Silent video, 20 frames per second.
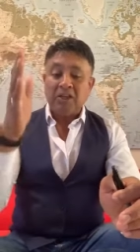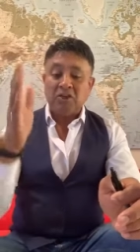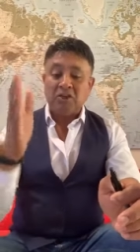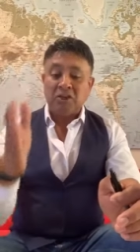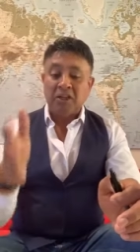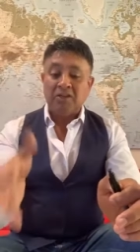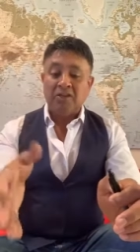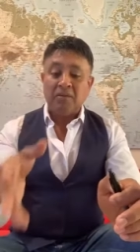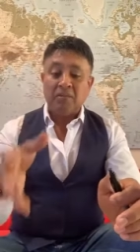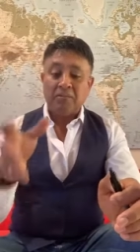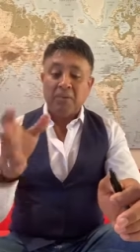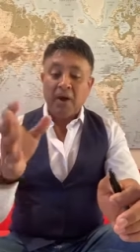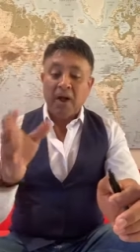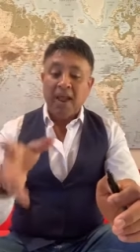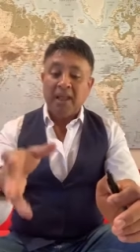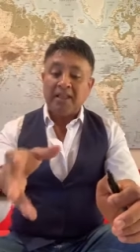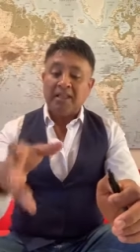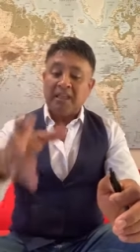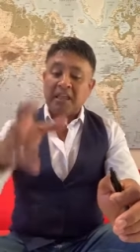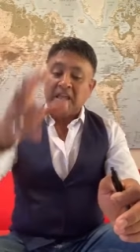Angela, the
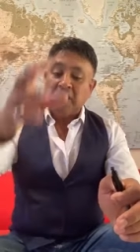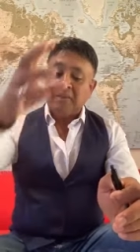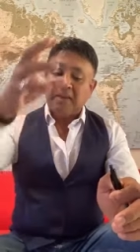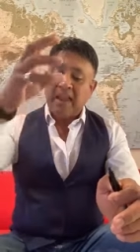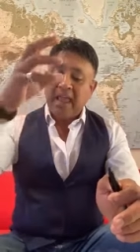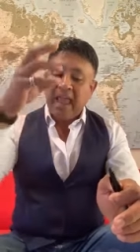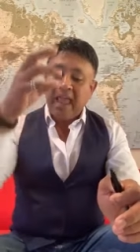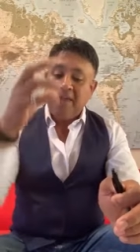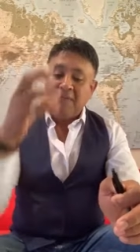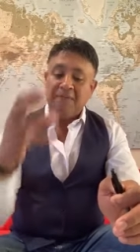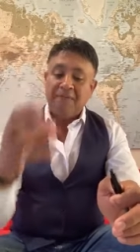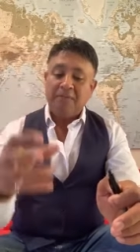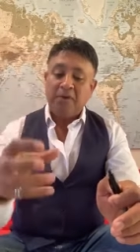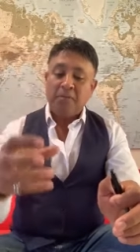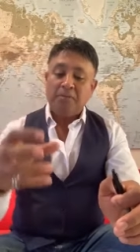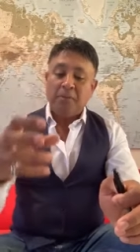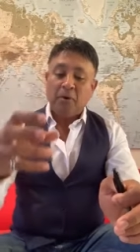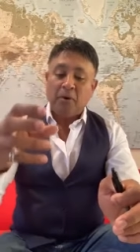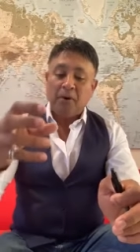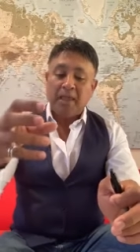buying team, and
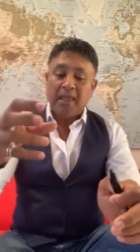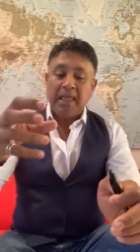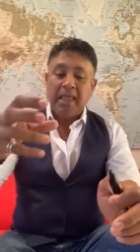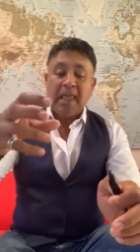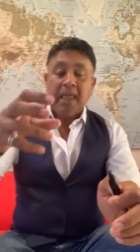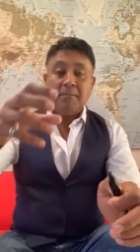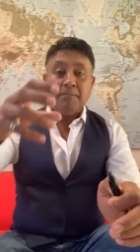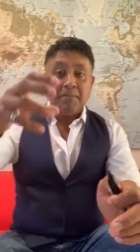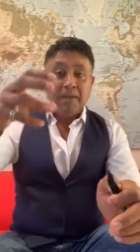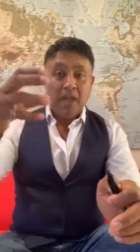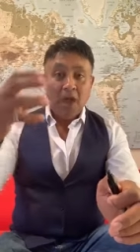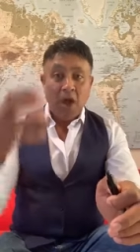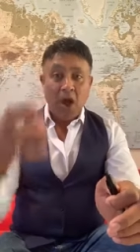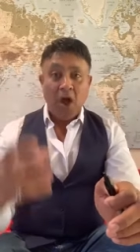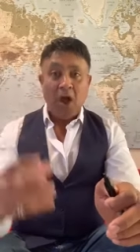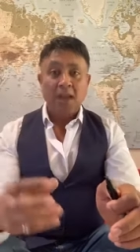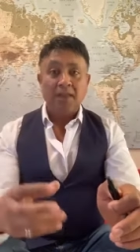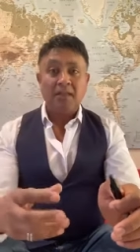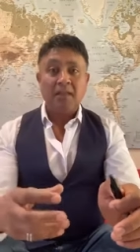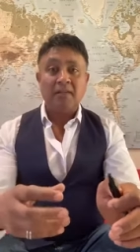everybody
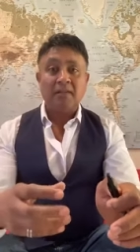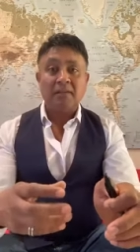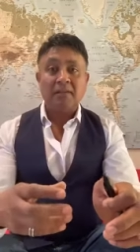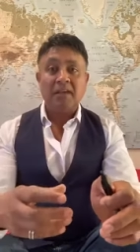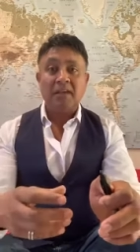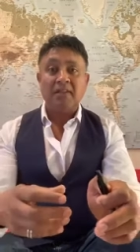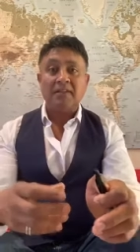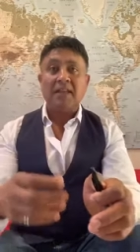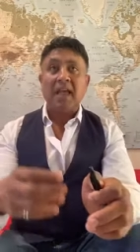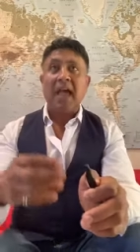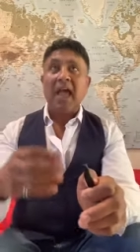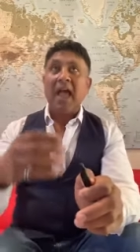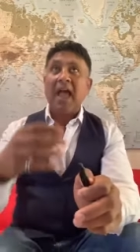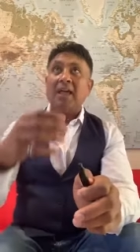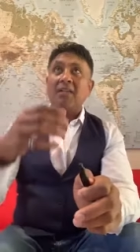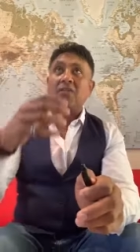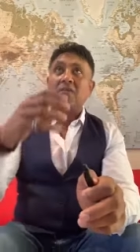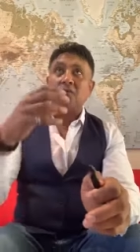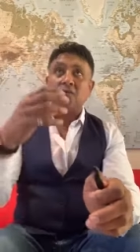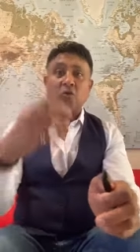behind the scenes that
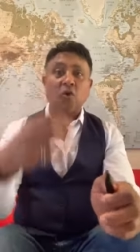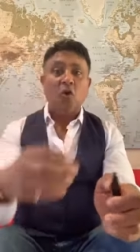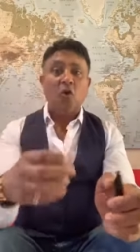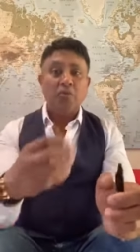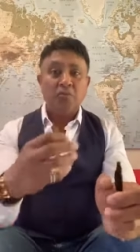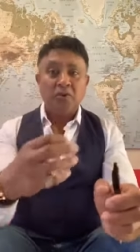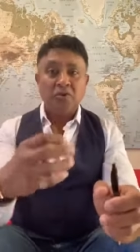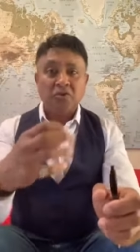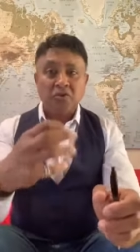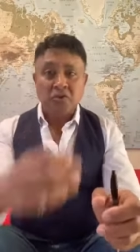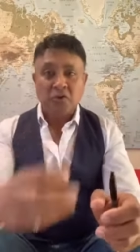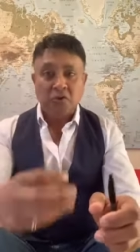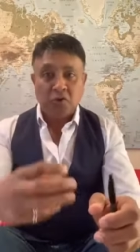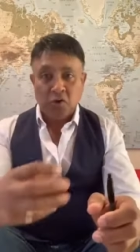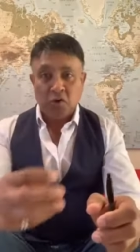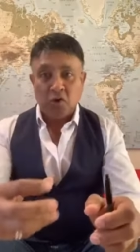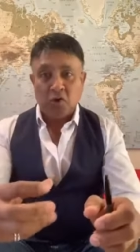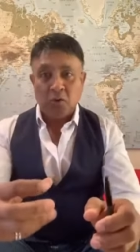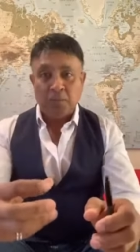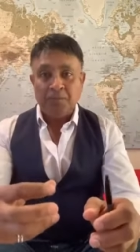has so much to
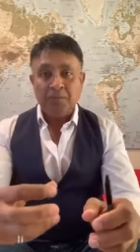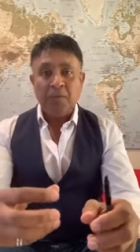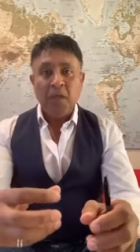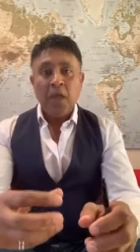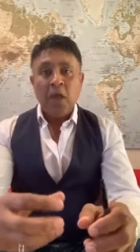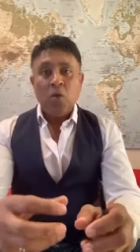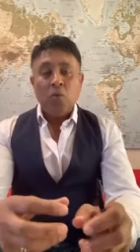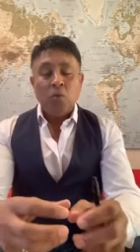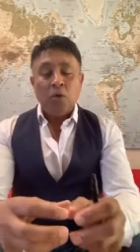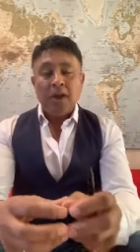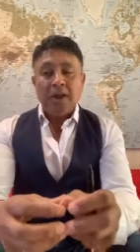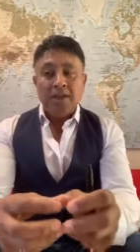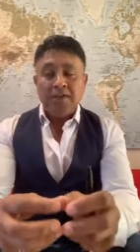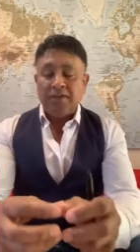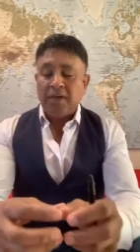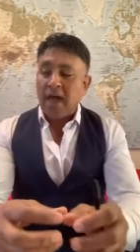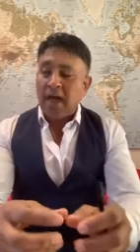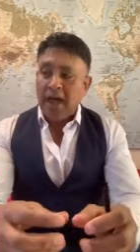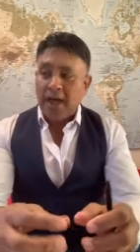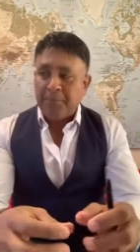do
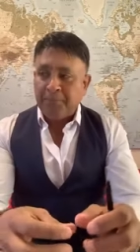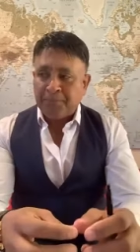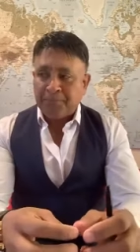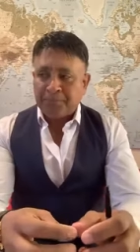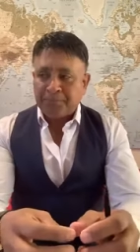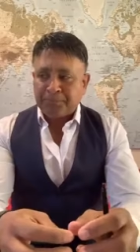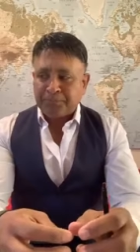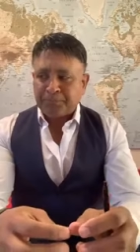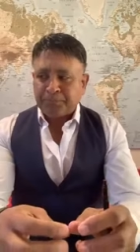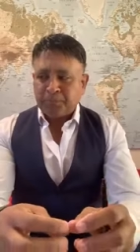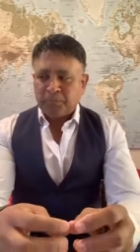with um,